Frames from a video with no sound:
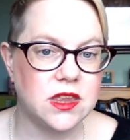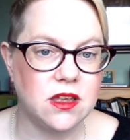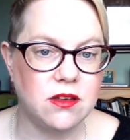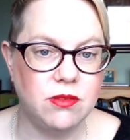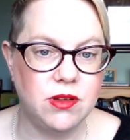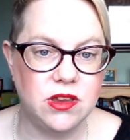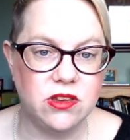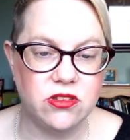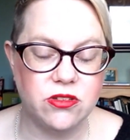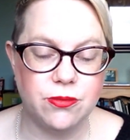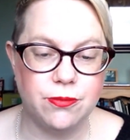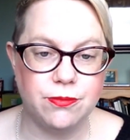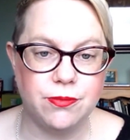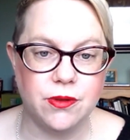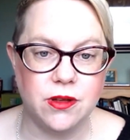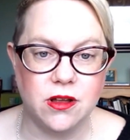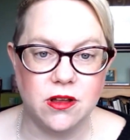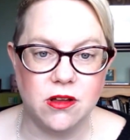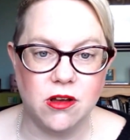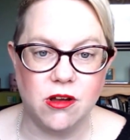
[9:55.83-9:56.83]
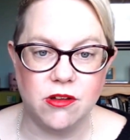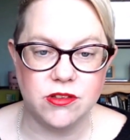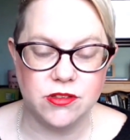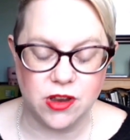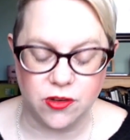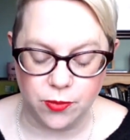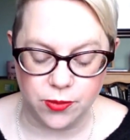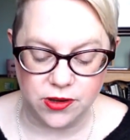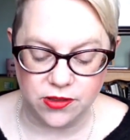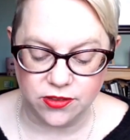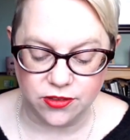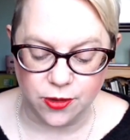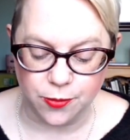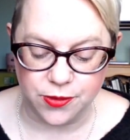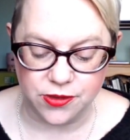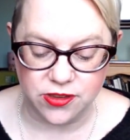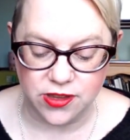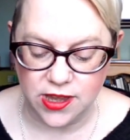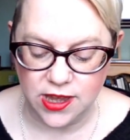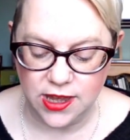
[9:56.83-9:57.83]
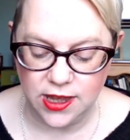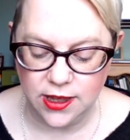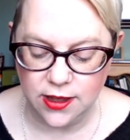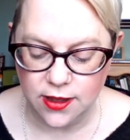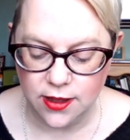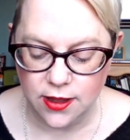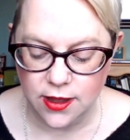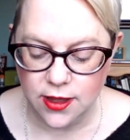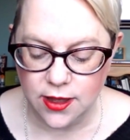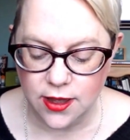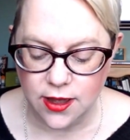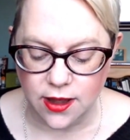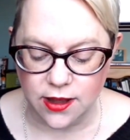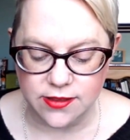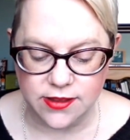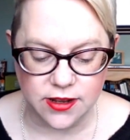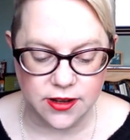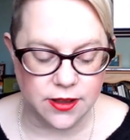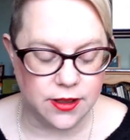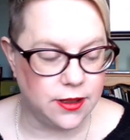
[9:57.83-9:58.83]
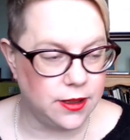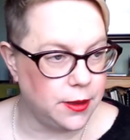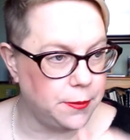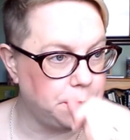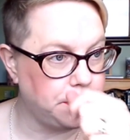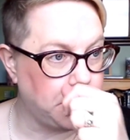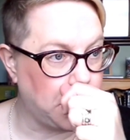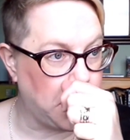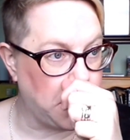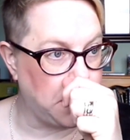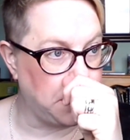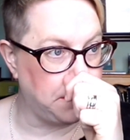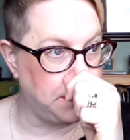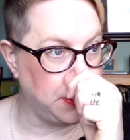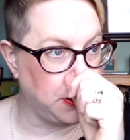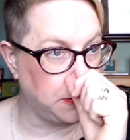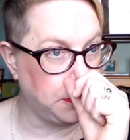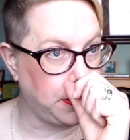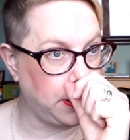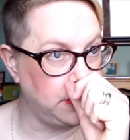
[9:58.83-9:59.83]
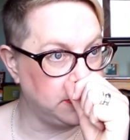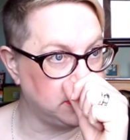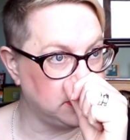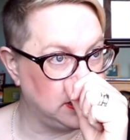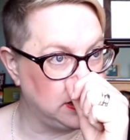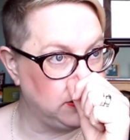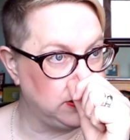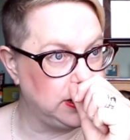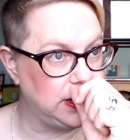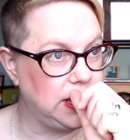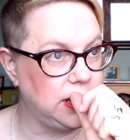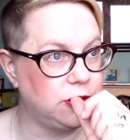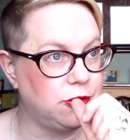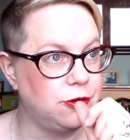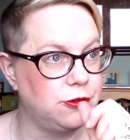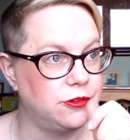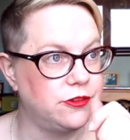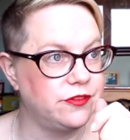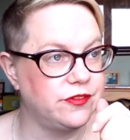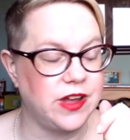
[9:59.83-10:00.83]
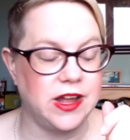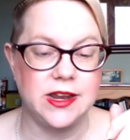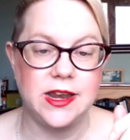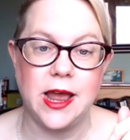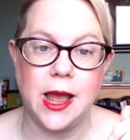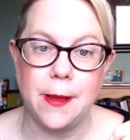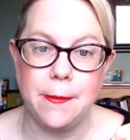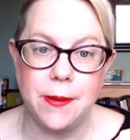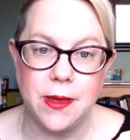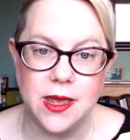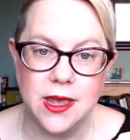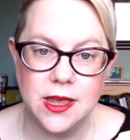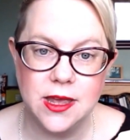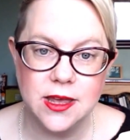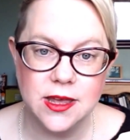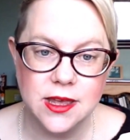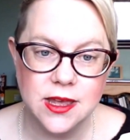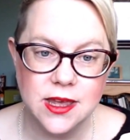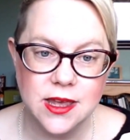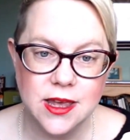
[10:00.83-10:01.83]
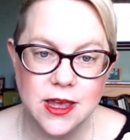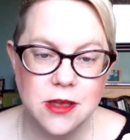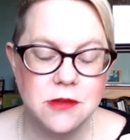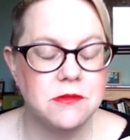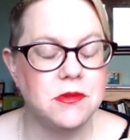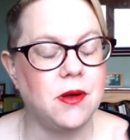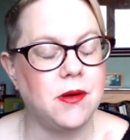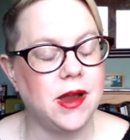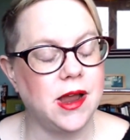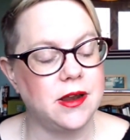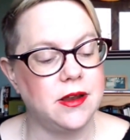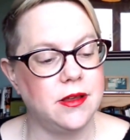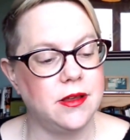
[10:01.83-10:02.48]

which aren't everybody's cup of tea. I did a blog post earlier in the year called Fat and Happy, where I had